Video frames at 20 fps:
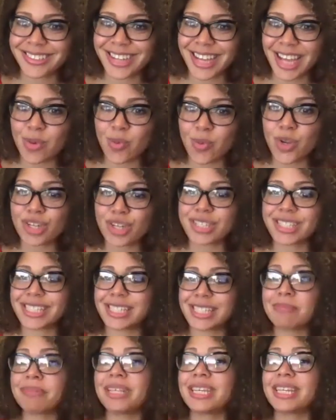and we're
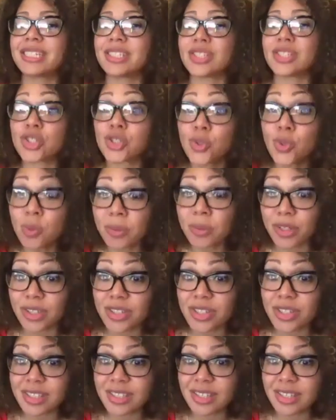simply
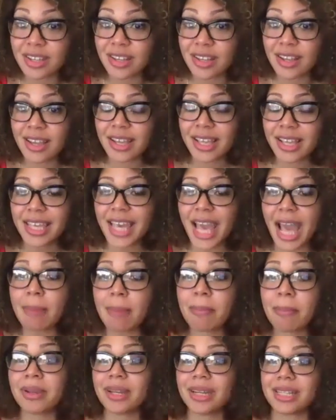consumers
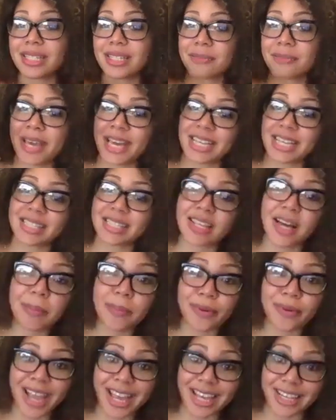capitalism has the
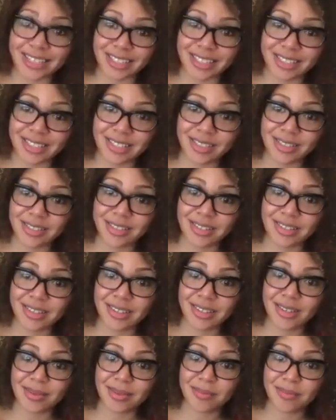upper hand
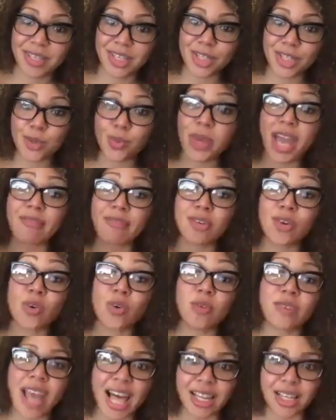because we have no
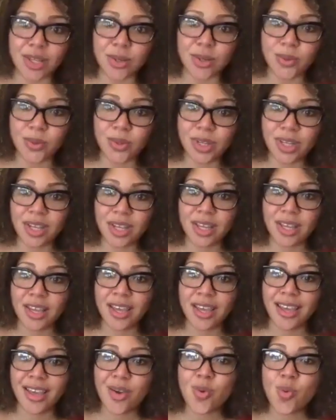value
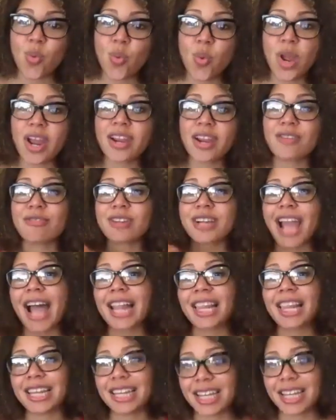where in
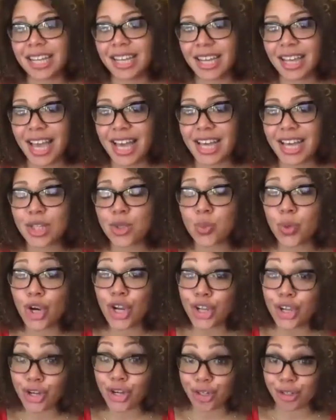reality as
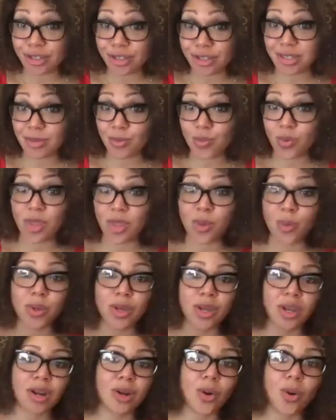workers whether
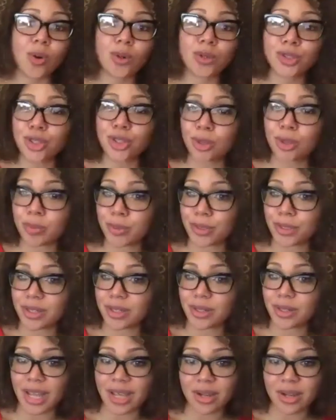we are culture
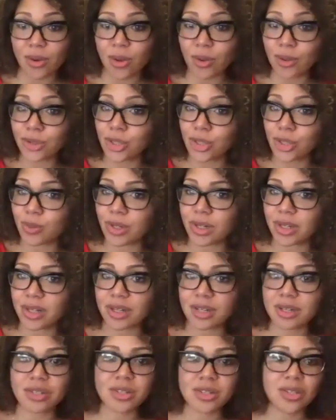like culture
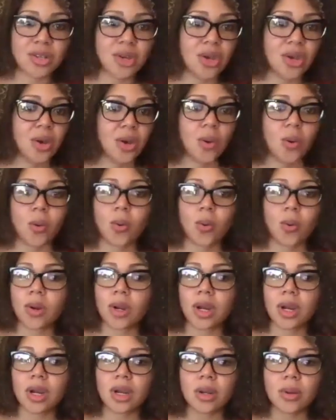workers
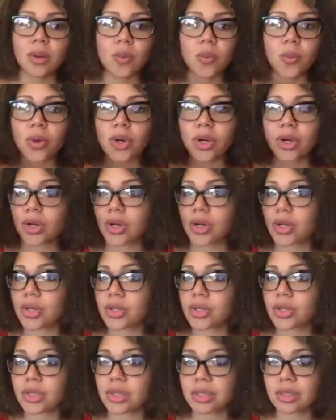or
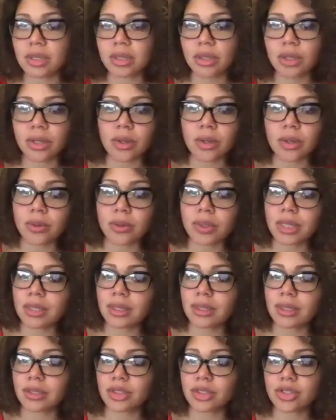workers you know
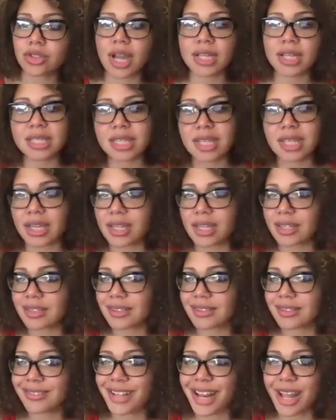in the transit
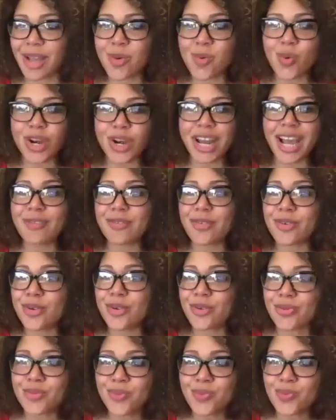like
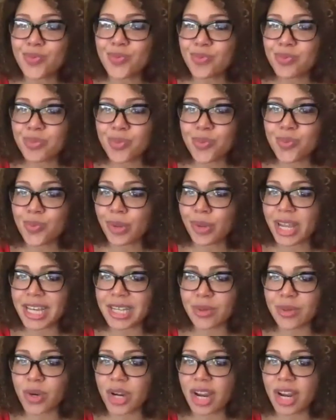whatever
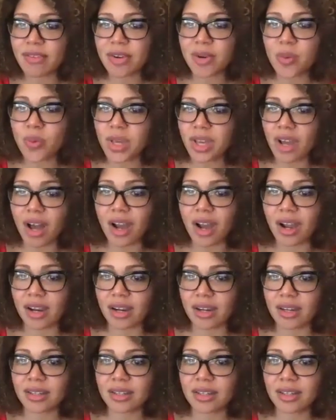place wherever we
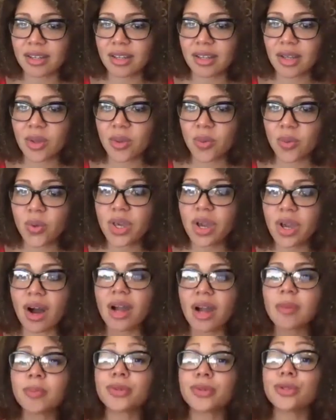are we
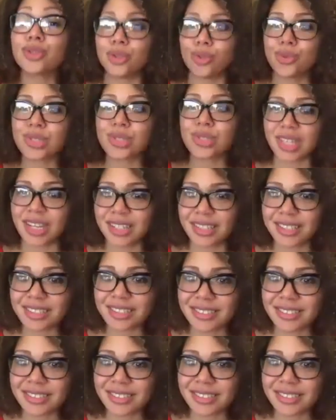are producing